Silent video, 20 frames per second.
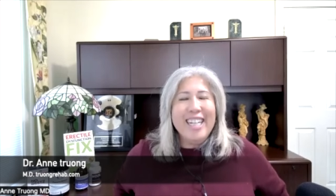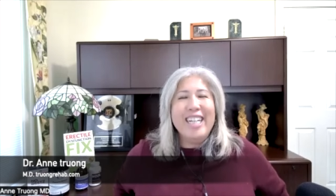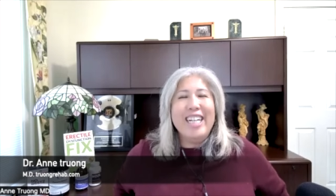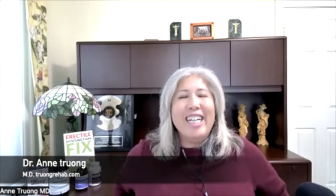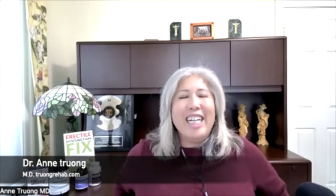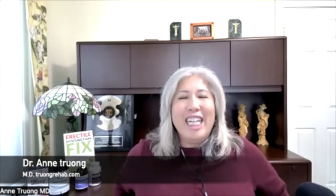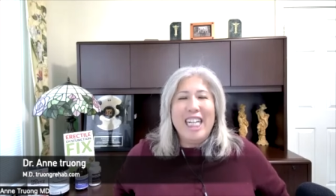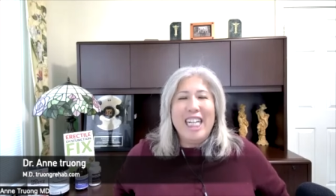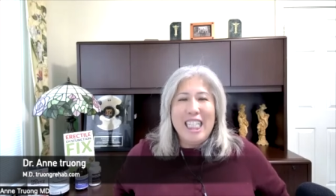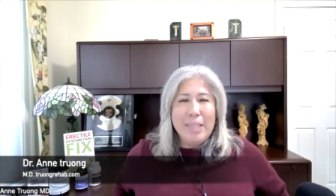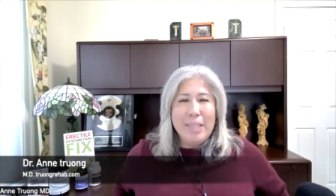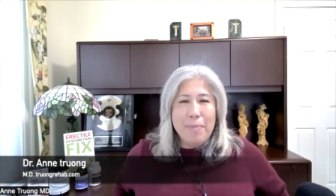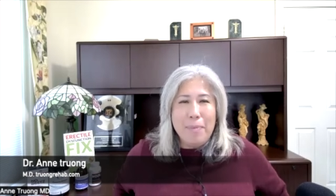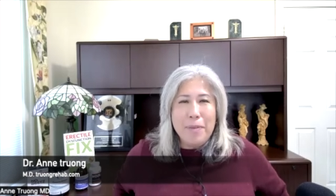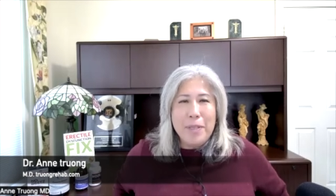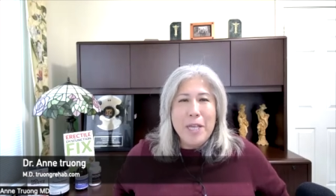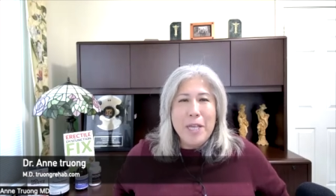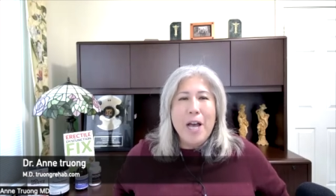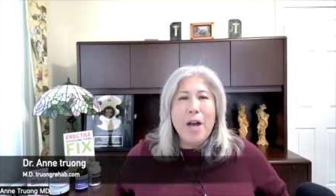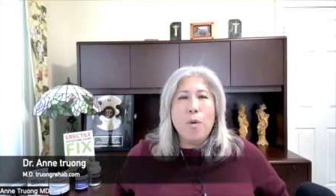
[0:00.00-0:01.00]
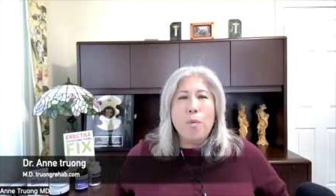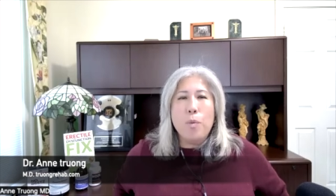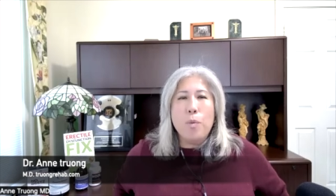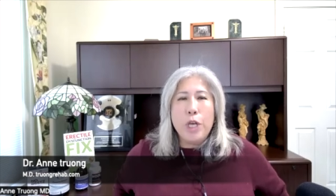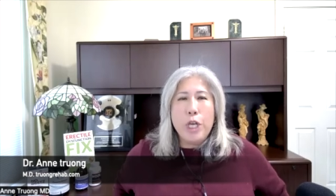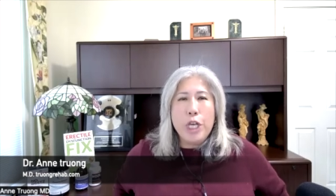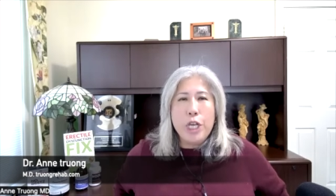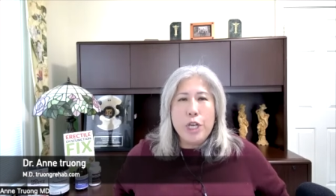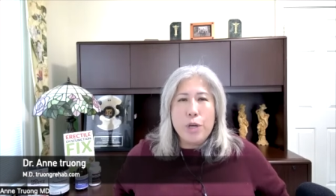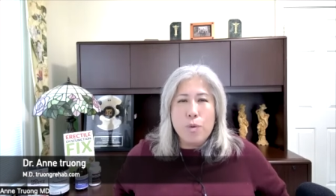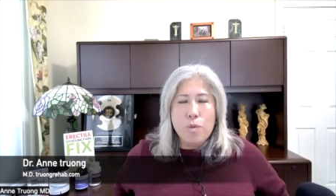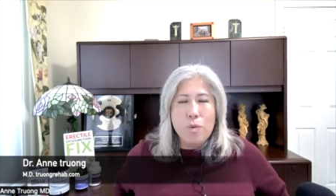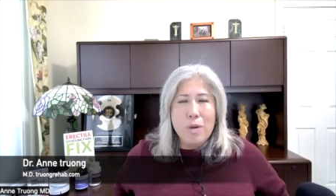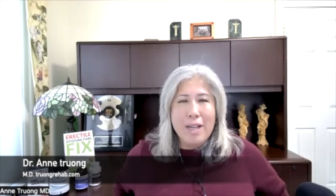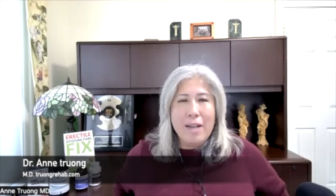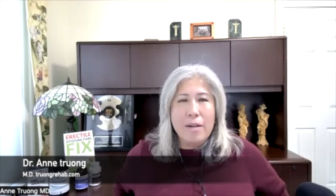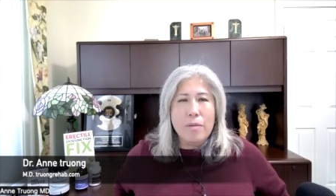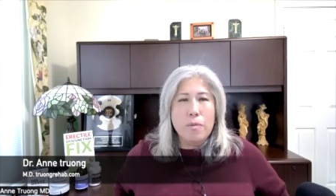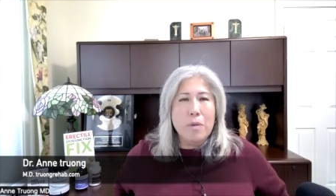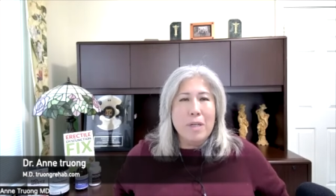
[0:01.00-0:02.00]
uh yeah we
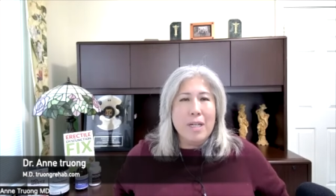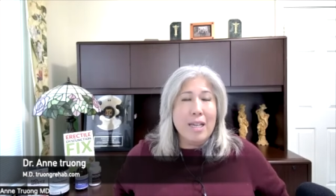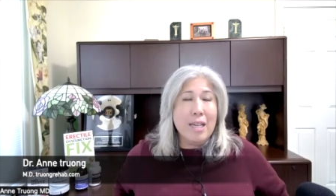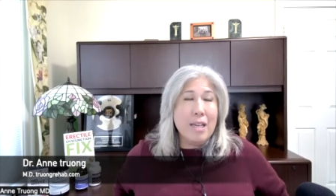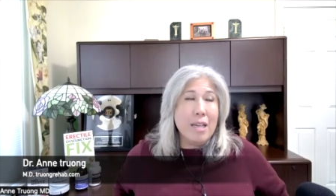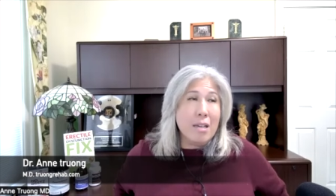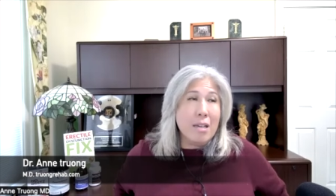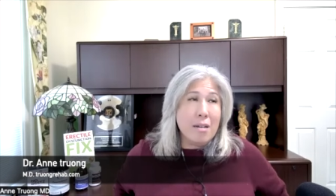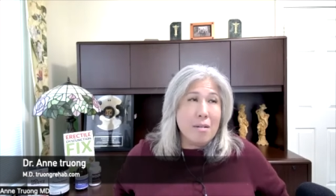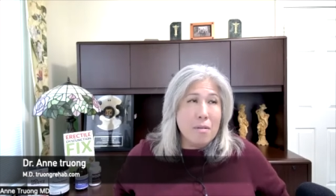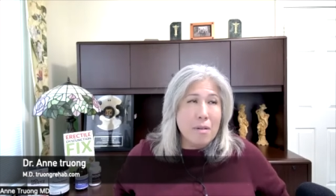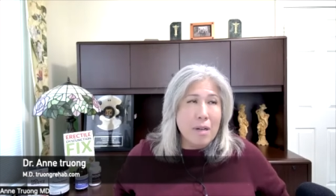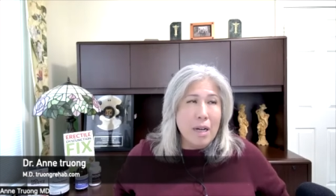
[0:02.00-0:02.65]
we we